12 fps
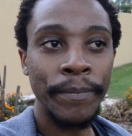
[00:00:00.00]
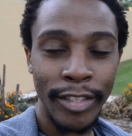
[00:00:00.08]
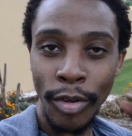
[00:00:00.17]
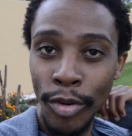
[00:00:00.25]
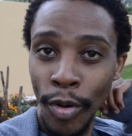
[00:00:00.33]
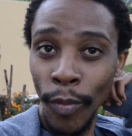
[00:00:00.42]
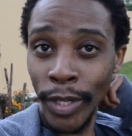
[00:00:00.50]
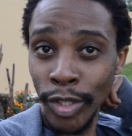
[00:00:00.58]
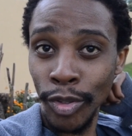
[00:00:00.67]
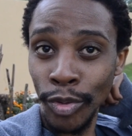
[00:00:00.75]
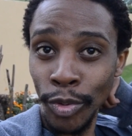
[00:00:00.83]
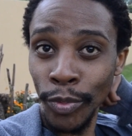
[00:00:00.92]
don't know what
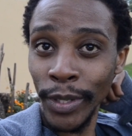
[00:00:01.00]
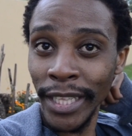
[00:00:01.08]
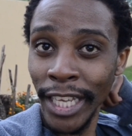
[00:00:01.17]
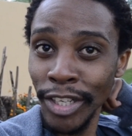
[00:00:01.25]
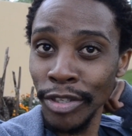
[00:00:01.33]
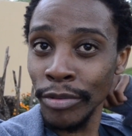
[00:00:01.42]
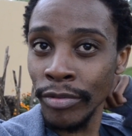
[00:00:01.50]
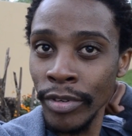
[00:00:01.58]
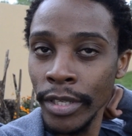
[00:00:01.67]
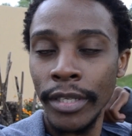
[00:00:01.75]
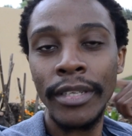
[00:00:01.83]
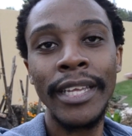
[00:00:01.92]
to do with their
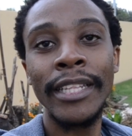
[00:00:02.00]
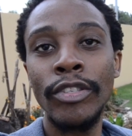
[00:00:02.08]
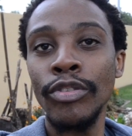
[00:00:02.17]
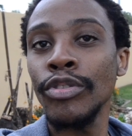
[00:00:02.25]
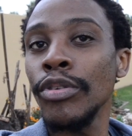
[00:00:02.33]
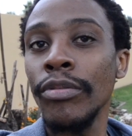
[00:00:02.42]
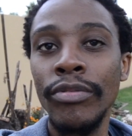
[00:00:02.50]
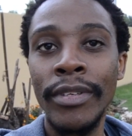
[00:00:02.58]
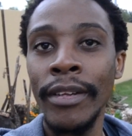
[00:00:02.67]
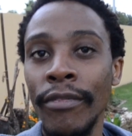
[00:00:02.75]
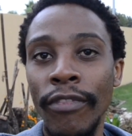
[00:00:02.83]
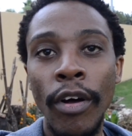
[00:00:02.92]
children. Get your children
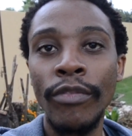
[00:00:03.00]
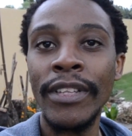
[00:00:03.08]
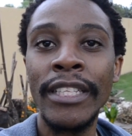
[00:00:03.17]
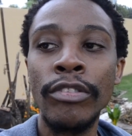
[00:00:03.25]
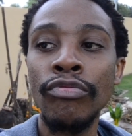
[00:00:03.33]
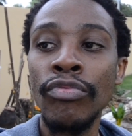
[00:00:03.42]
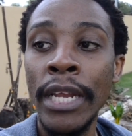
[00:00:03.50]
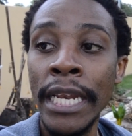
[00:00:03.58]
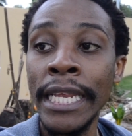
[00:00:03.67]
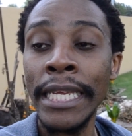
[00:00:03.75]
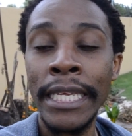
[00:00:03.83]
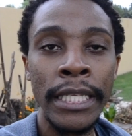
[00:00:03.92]
involved. It's
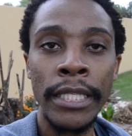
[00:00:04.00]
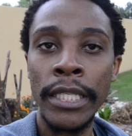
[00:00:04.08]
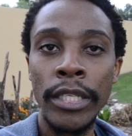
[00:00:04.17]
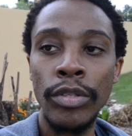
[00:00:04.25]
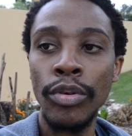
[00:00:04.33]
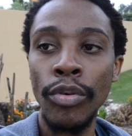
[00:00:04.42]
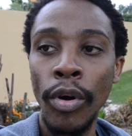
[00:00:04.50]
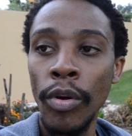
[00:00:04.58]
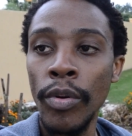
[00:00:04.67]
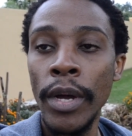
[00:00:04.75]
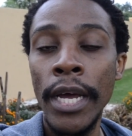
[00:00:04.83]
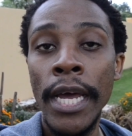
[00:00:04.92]
really easy to
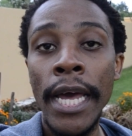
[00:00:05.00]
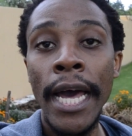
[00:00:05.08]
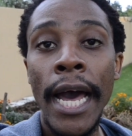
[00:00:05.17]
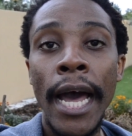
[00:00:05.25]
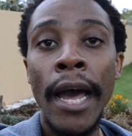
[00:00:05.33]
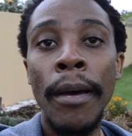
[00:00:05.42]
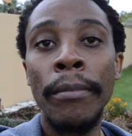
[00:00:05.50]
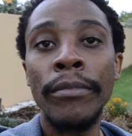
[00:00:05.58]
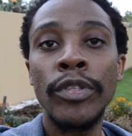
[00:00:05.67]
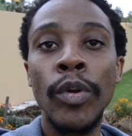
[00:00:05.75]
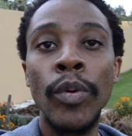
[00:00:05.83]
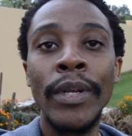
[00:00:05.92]
grow.
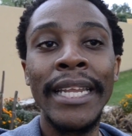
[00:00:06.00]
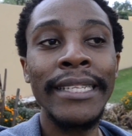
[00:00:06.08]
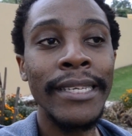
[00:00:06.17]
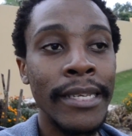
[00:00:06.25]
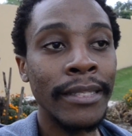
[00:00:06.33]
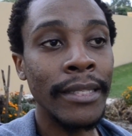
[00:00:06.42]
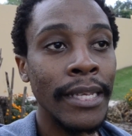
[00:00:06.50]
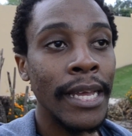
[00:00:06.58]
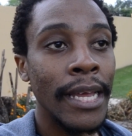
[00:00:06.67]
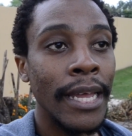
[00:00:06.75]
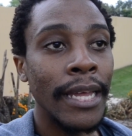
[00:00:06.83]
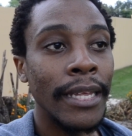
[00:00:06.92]
So lettuce,
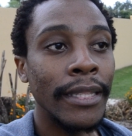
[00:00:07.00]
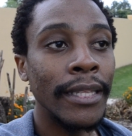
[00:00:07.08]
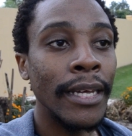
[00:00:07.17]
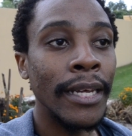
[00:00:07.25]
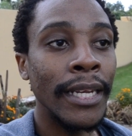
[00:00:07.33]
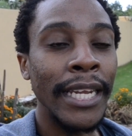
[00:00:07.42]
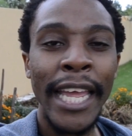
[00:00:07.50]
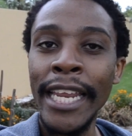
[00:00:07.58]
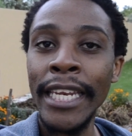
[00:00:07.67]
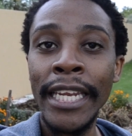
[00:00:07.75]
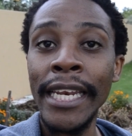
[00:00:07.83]
any